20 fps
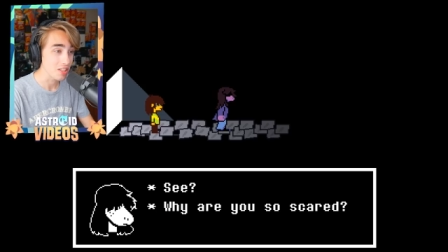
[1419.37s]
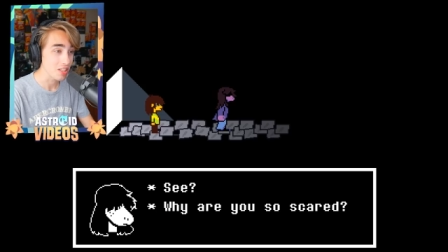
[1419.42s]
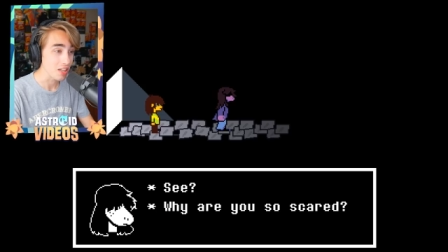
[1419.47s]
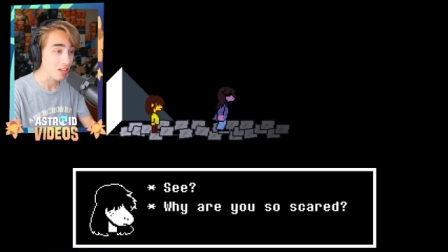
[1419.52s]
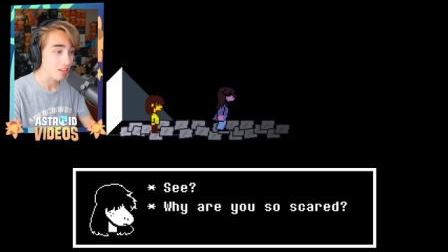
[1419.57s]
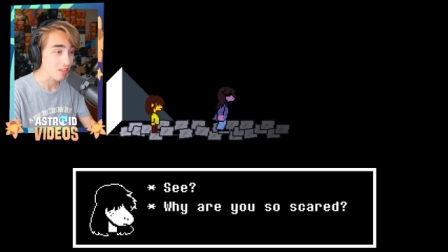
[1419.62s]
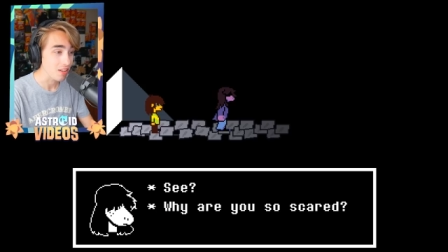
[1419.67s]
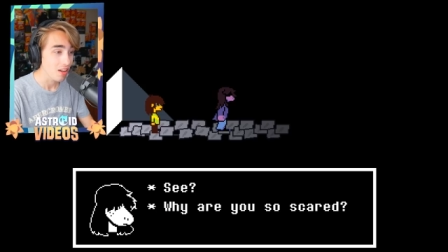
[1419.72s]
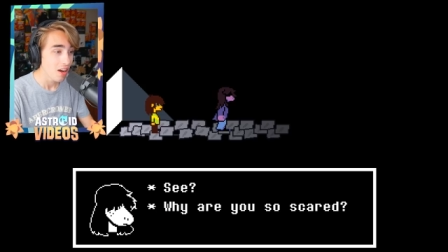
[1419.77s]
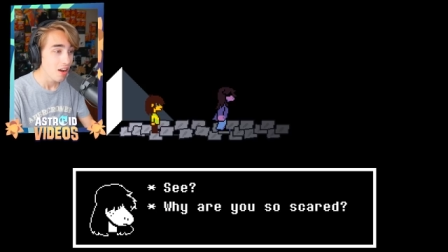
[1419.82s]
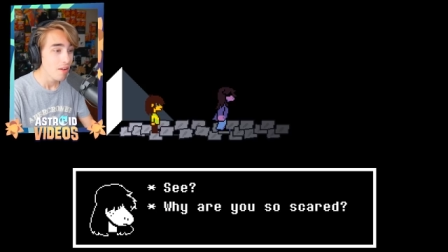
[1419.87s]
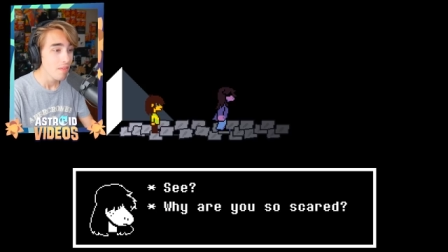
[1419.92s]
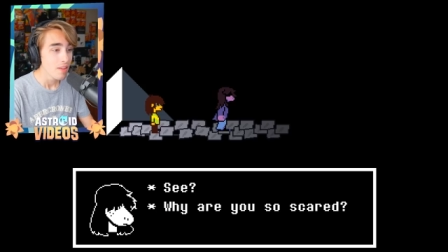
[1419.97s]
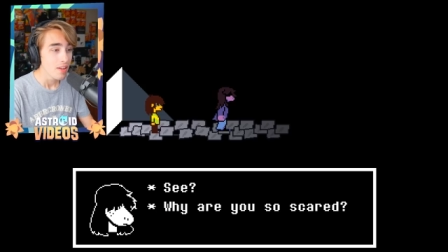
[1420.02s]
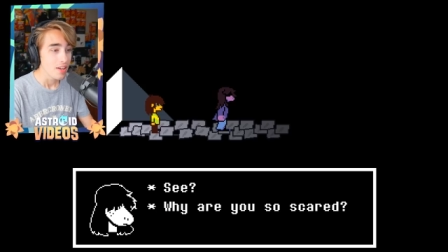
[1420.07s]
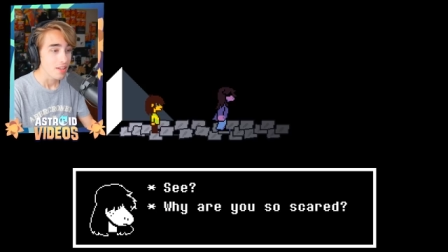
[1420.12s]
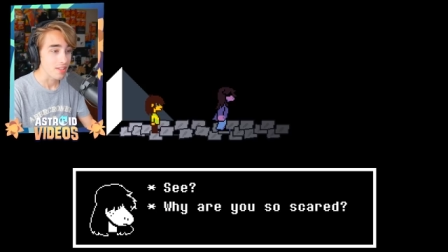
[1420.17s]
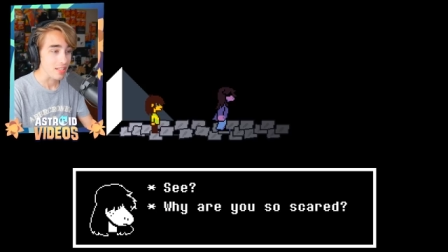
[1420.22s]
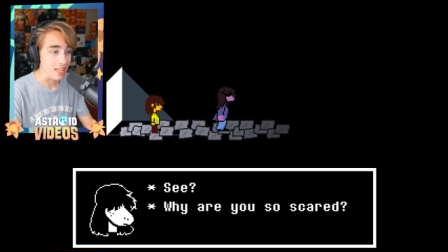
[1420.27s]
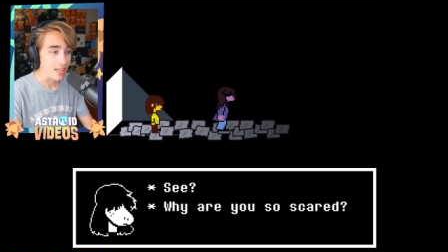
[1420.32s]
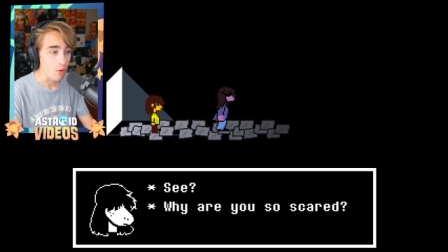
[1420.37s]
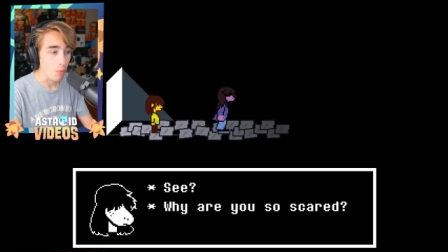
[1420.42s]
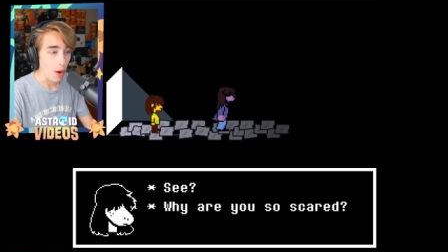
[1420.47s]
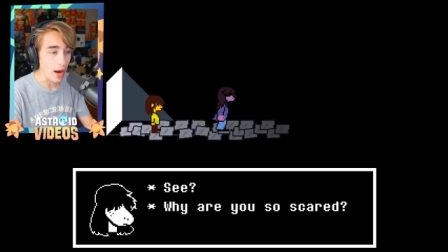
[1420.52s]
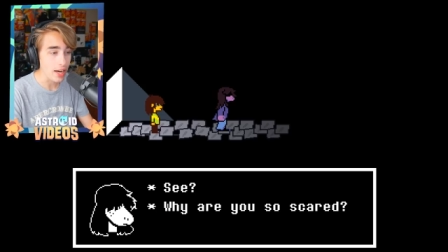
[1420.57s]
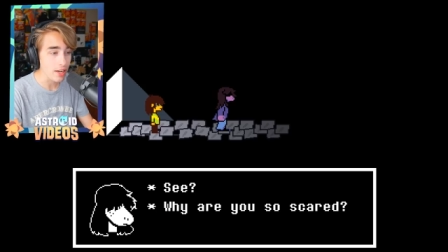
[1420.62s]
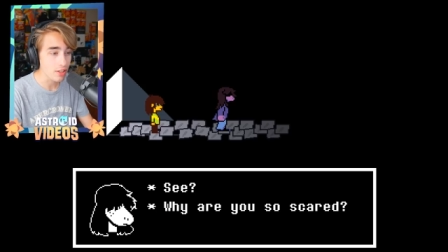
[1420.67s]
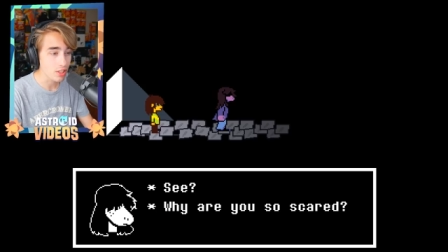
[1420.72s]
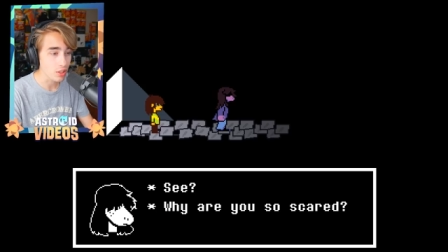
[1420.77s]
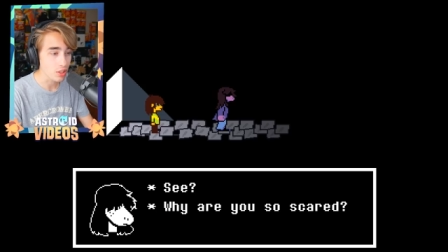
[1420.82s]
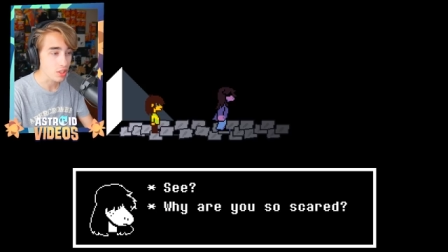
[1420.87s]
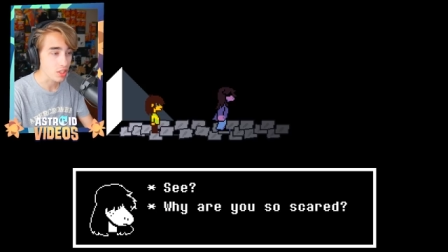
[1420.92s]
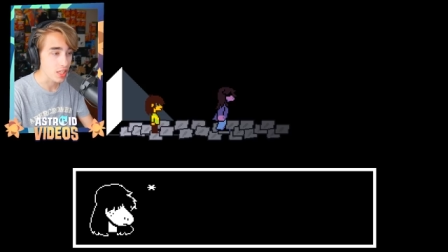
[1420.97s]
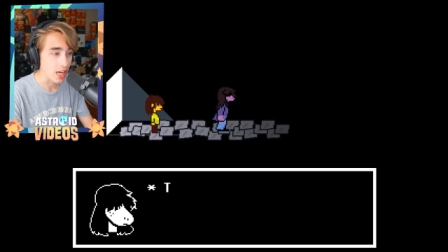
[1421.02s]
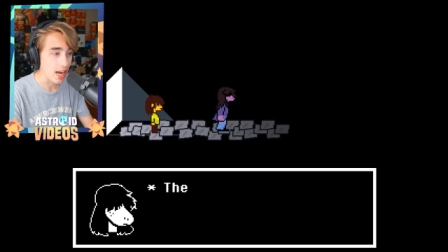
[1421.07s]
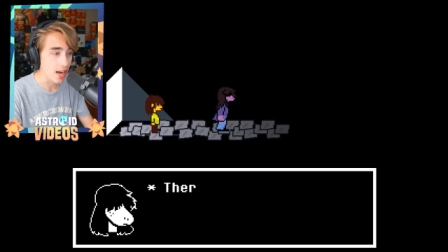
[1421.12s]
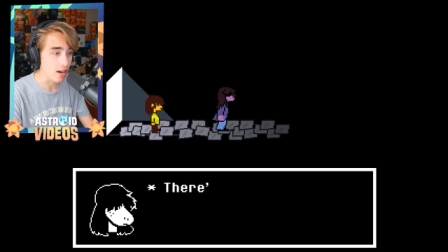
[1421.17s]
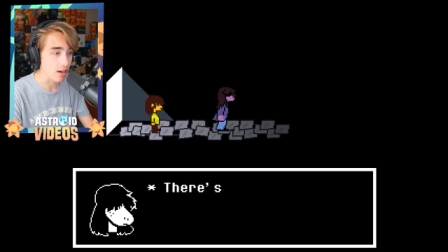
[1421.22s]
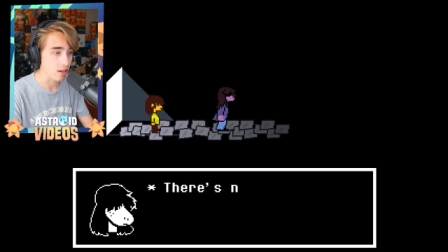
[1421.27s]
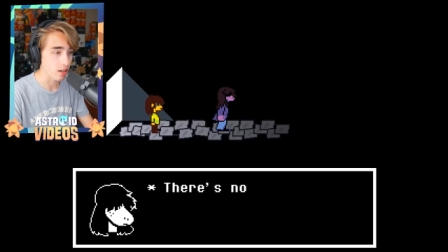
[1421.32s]
Jeez, see why are you so
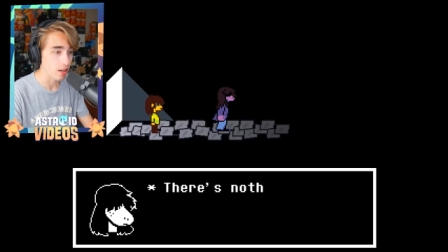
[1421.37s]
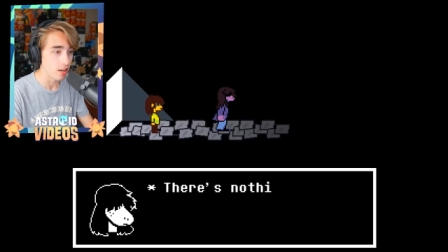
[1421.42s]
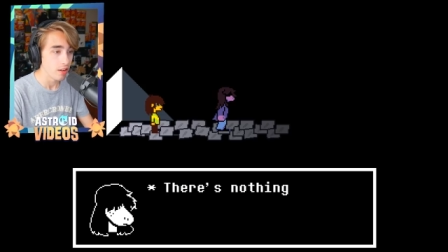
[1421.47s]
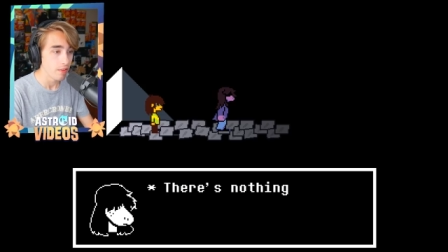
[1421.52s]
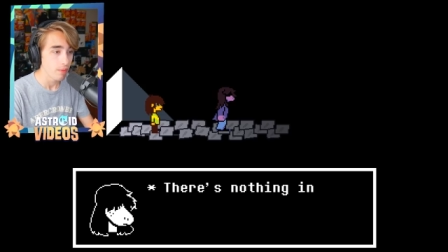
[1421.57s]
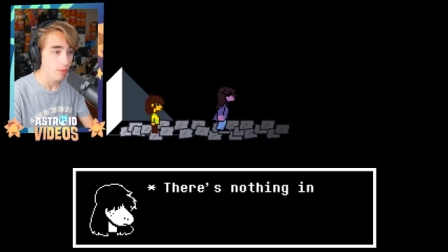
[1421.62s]
scared?